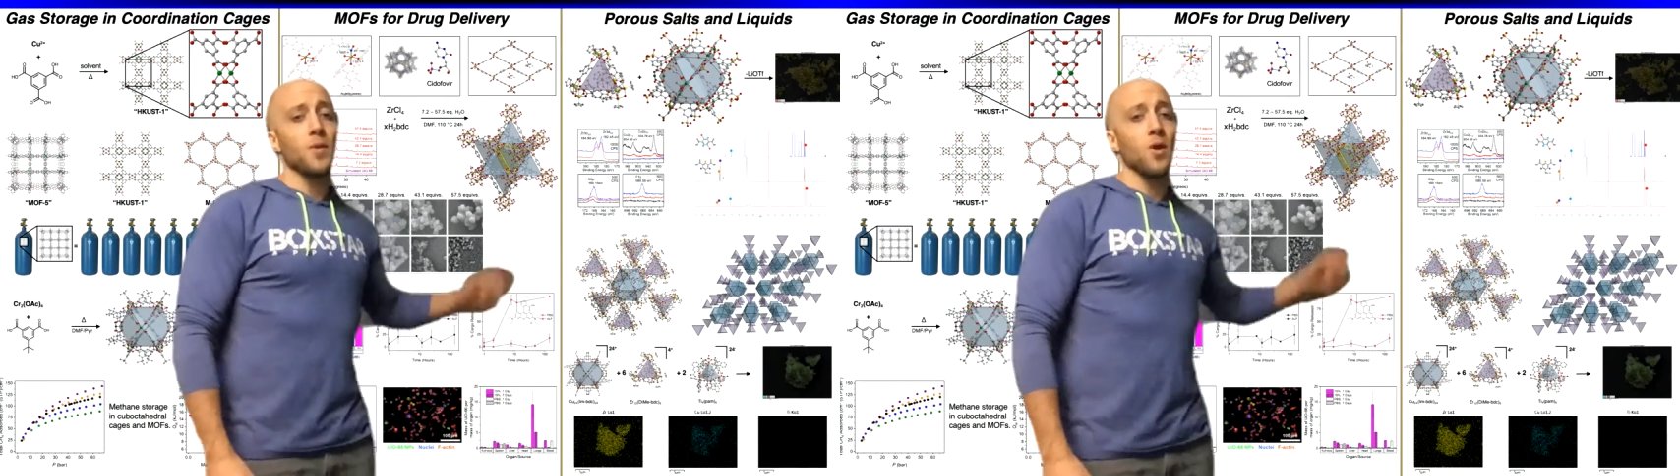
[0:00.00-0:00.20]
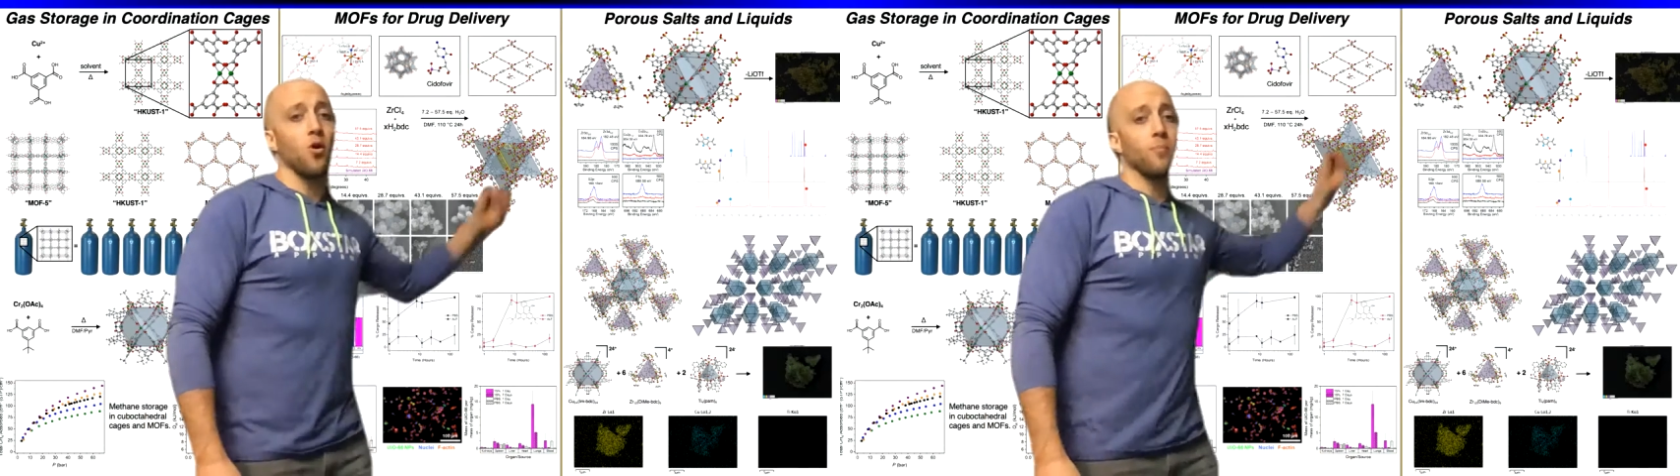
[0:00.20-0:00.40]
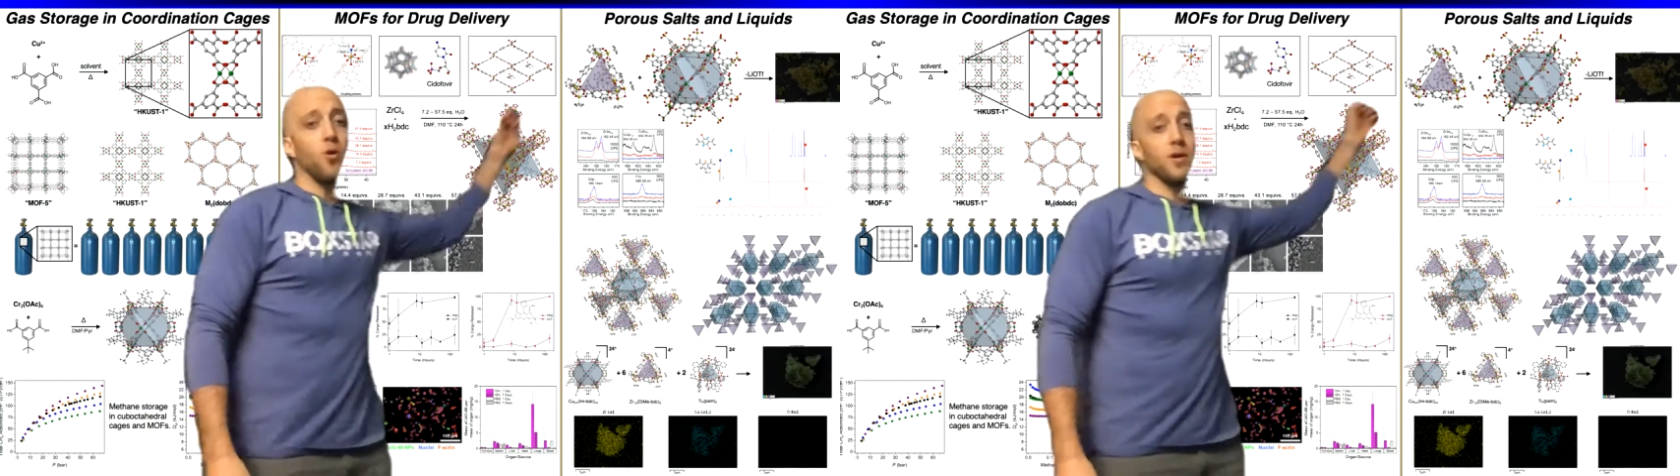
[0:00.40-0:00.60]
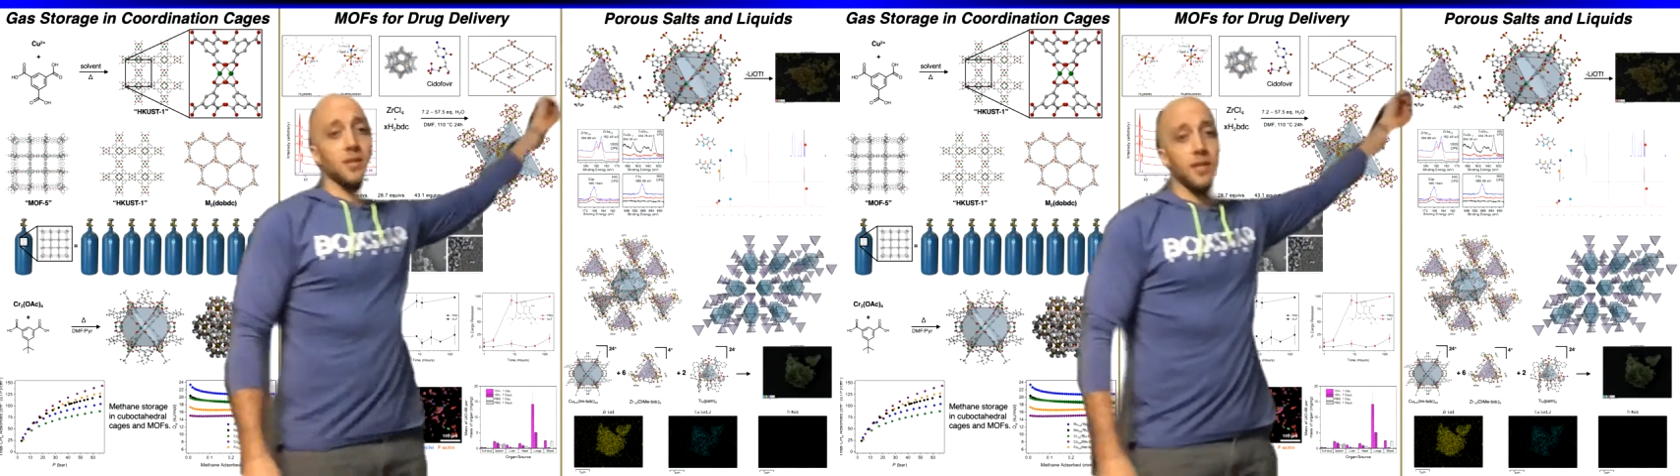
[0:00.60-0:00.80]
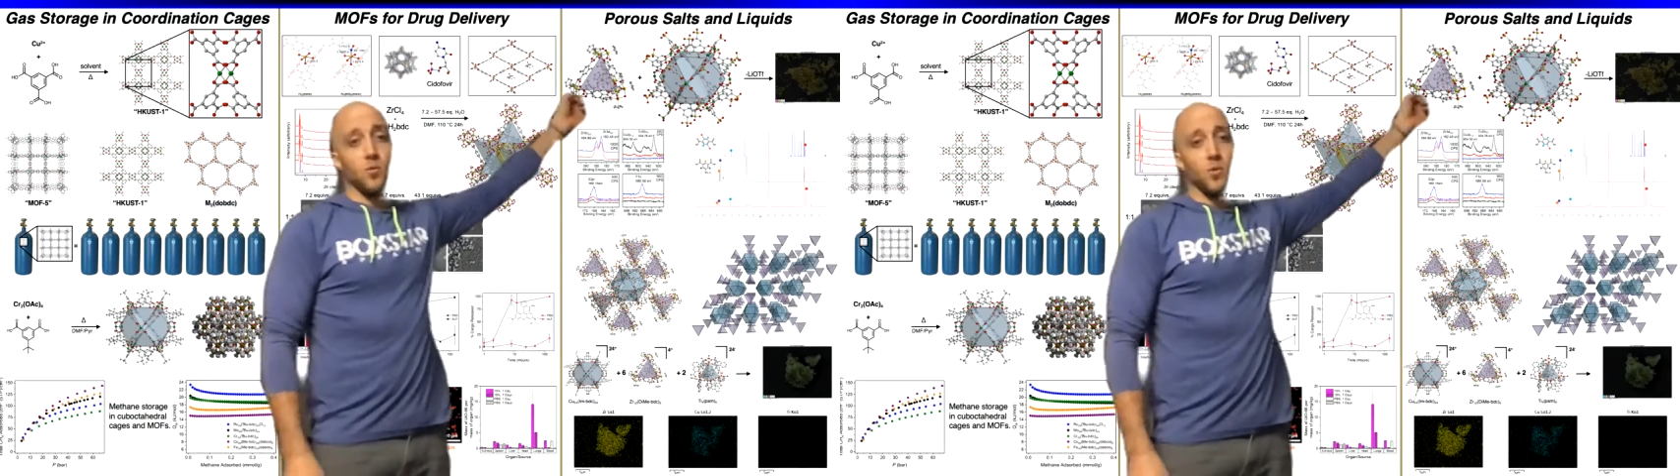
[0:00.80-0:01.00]
or porous
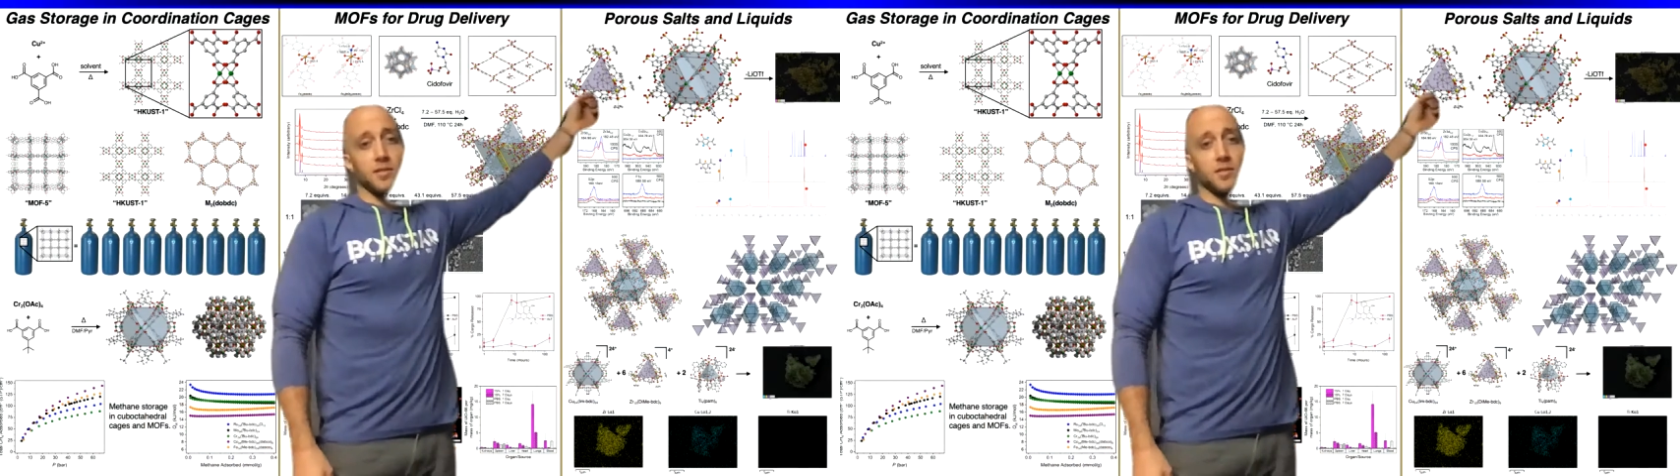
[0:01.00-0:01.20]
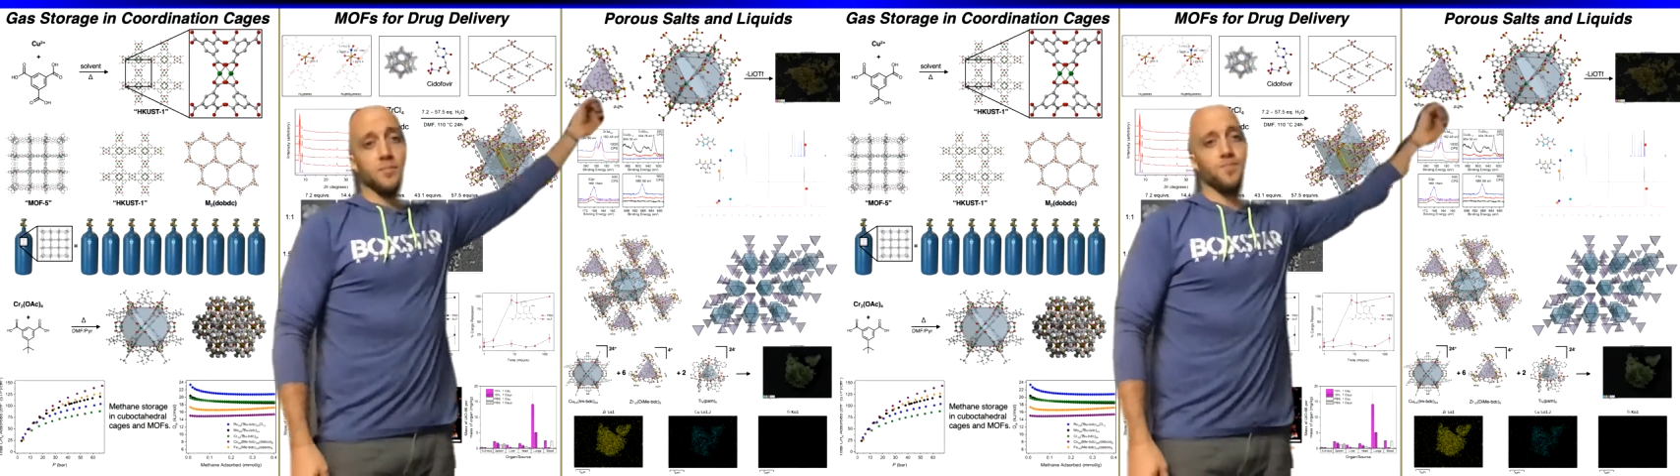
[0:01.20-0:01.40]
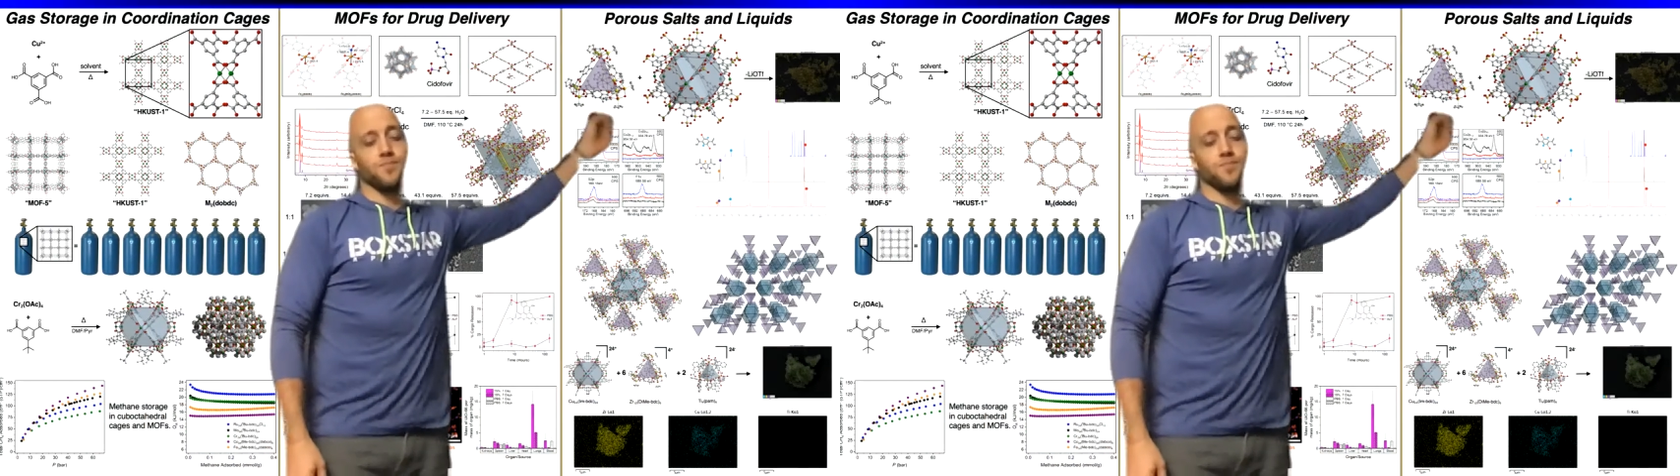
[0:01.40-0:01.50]
liquids.